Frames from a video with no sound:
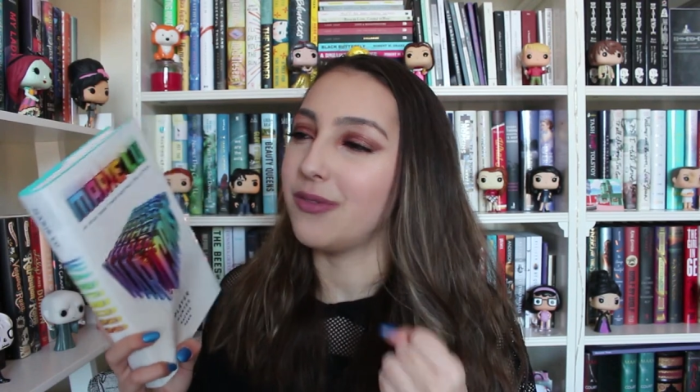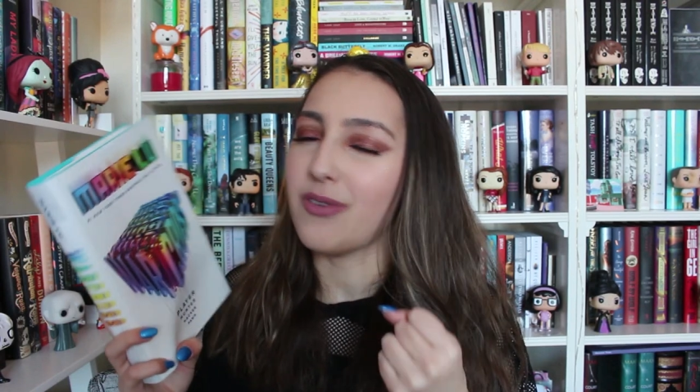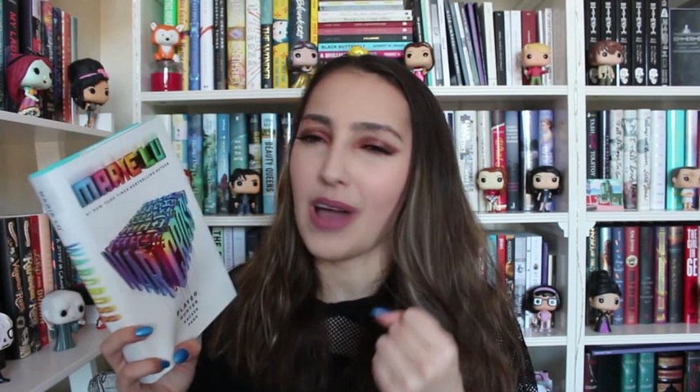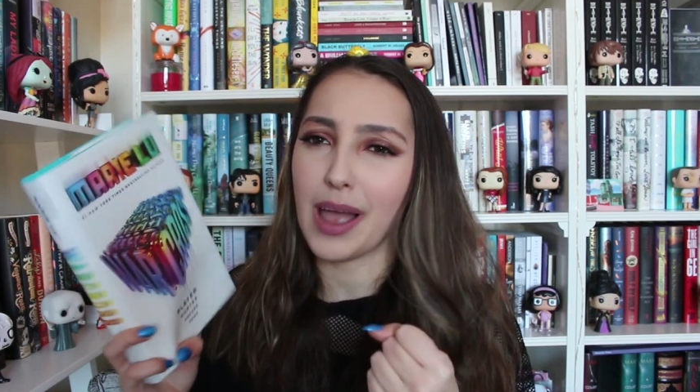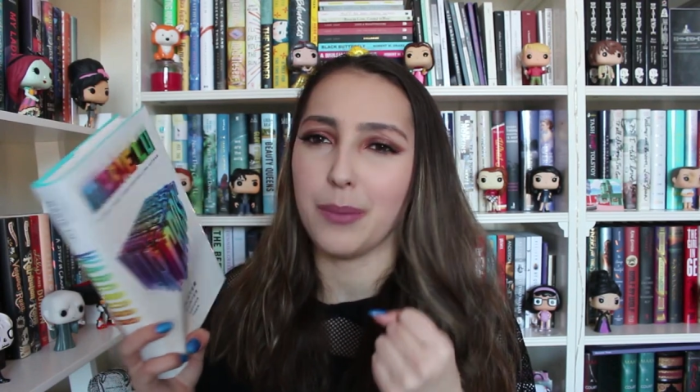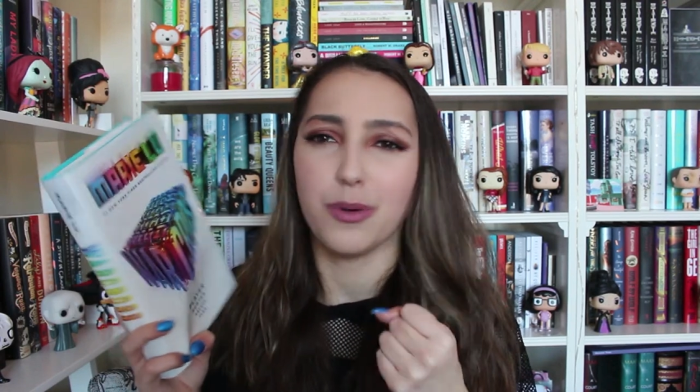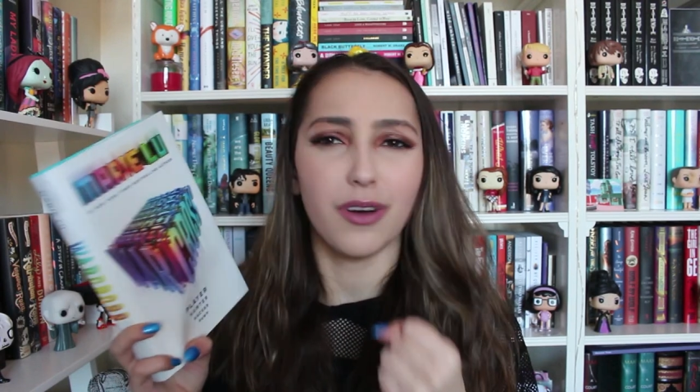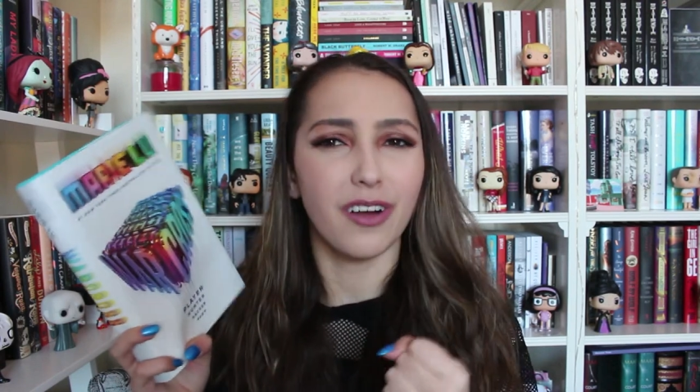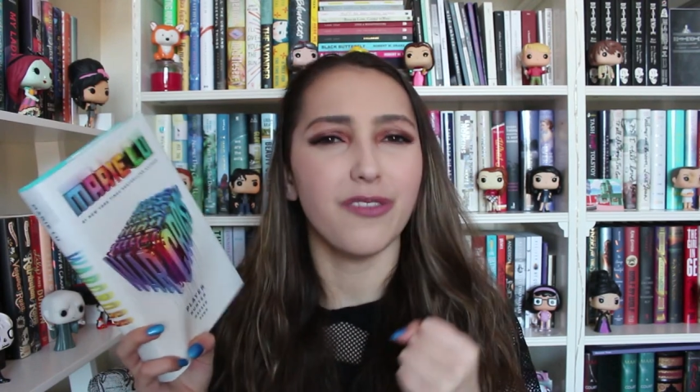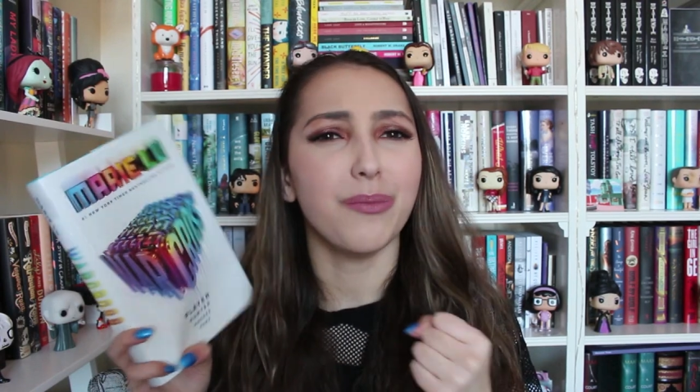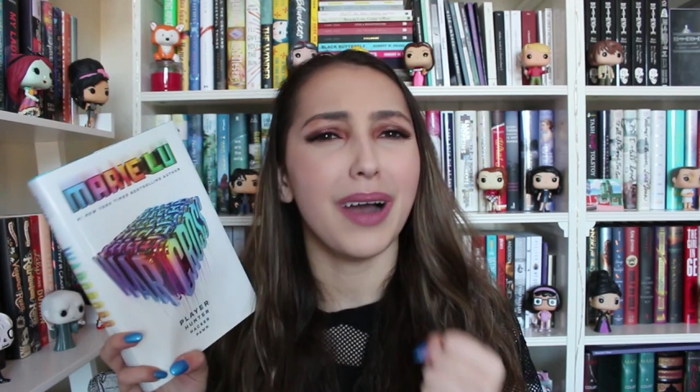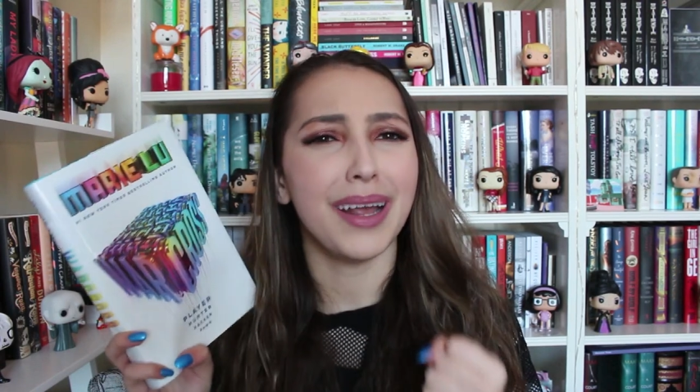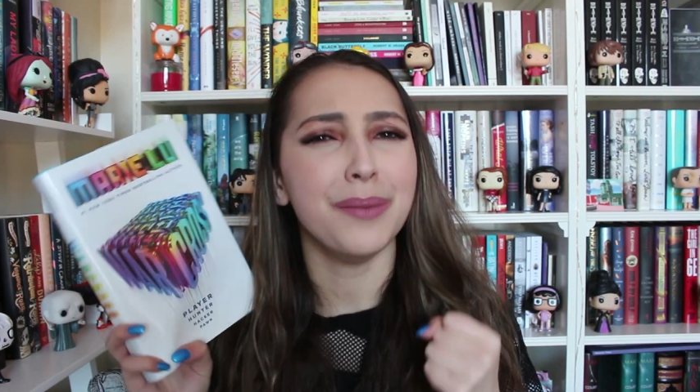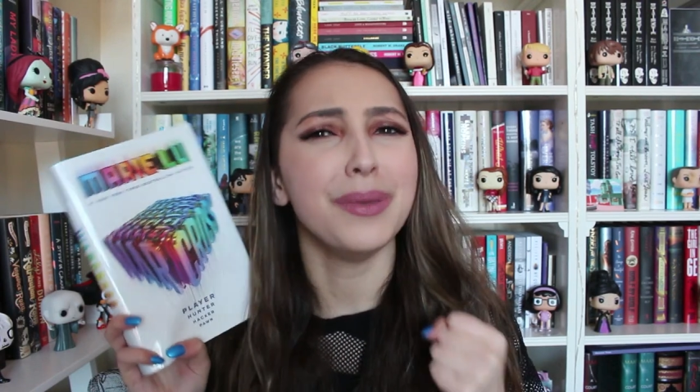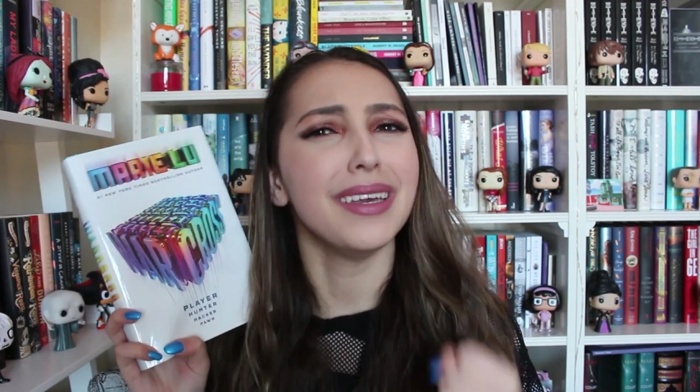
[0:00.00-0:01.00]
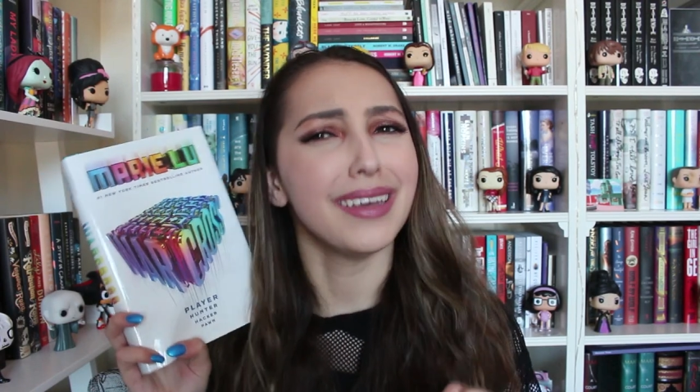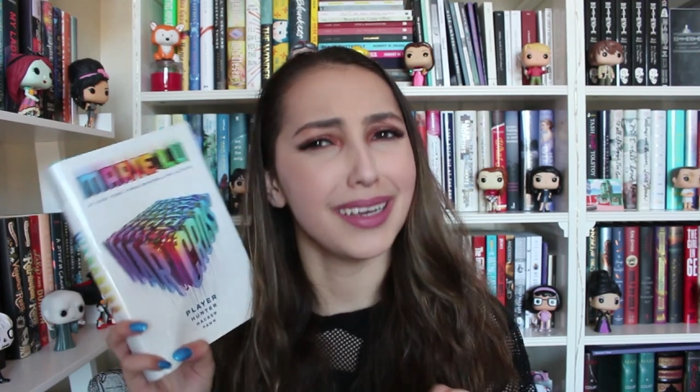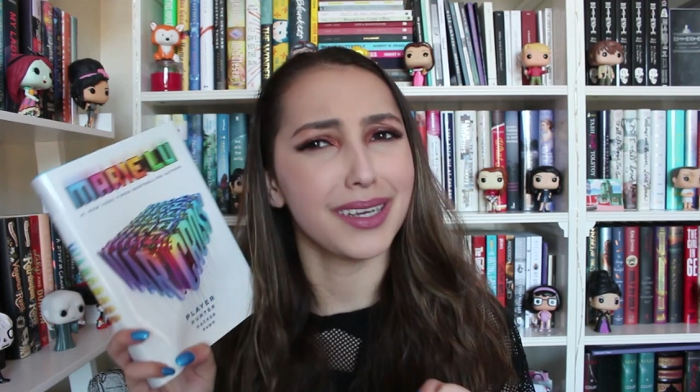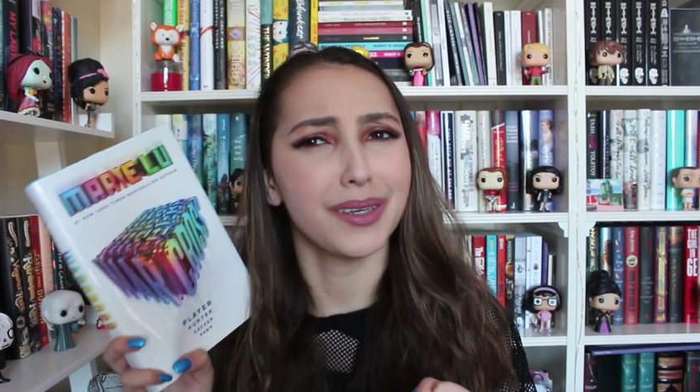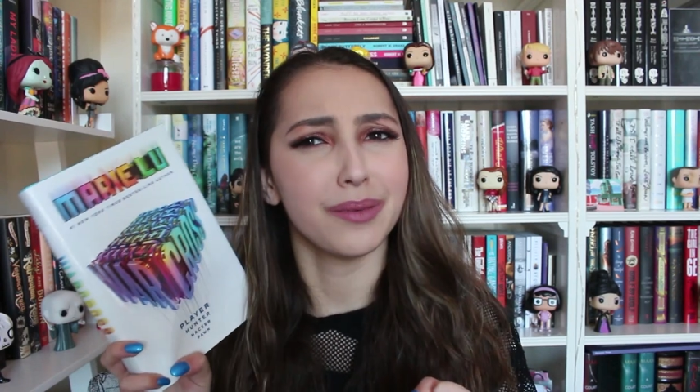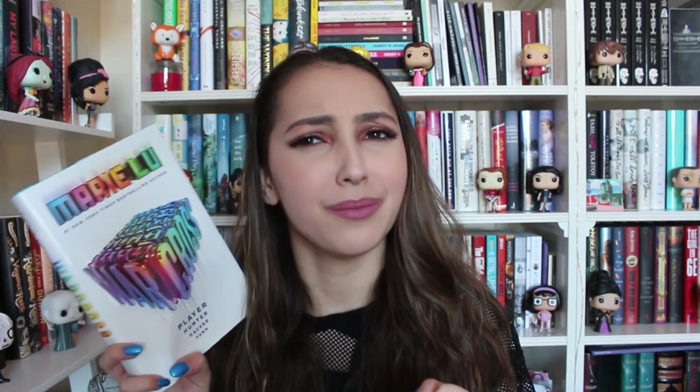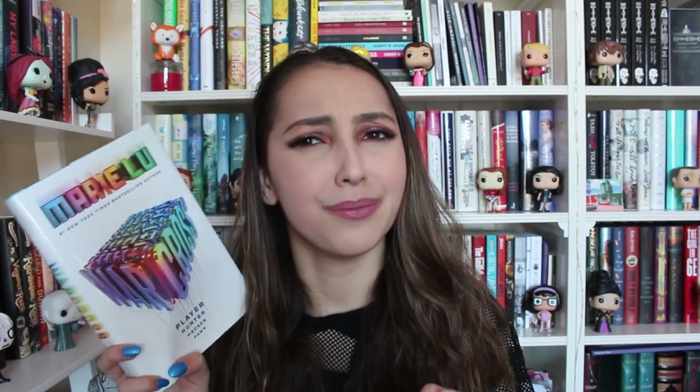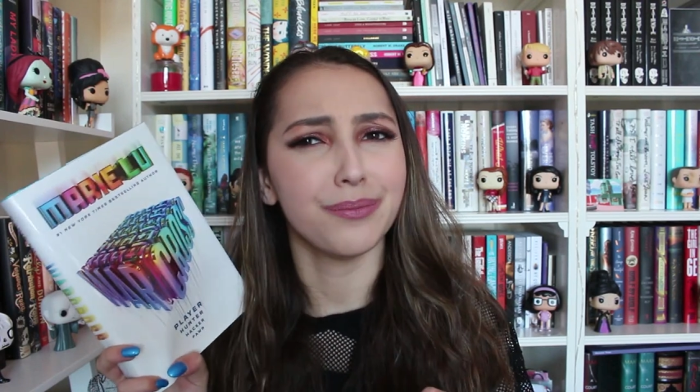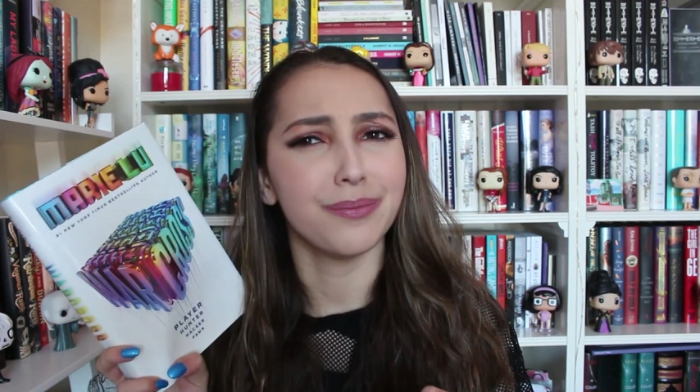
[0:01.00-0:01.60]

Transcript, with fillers: fiber of my being